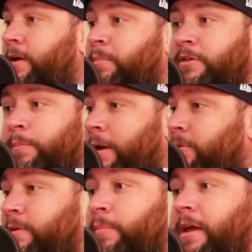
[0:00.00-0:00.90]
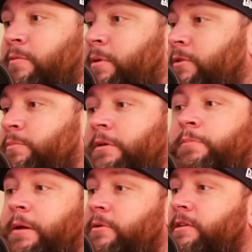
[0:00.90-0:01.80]
Piece of paper doesn't pay the bills. Piece
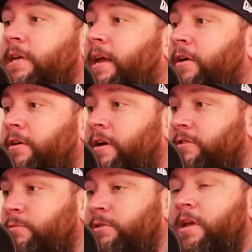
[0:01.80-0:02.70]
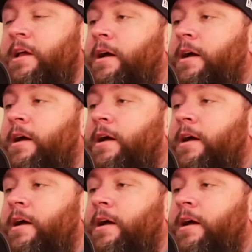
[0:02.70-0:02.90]
of paper doesn't take care of customers.